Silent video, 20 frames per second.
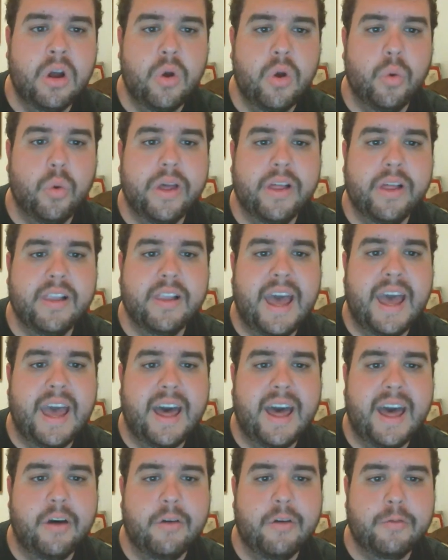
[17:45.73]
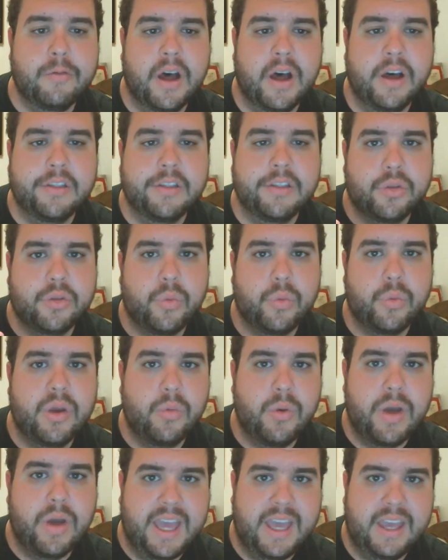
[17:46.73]
will have a
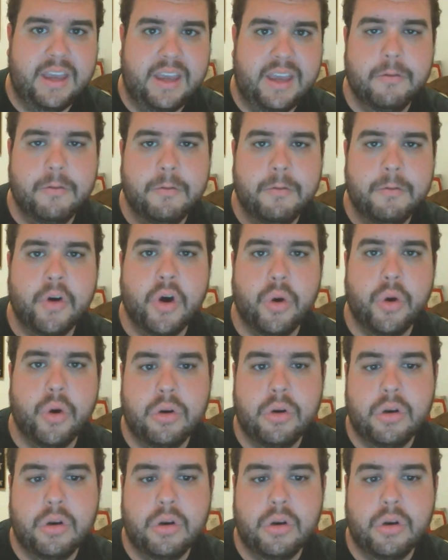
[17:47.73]
3-way vote.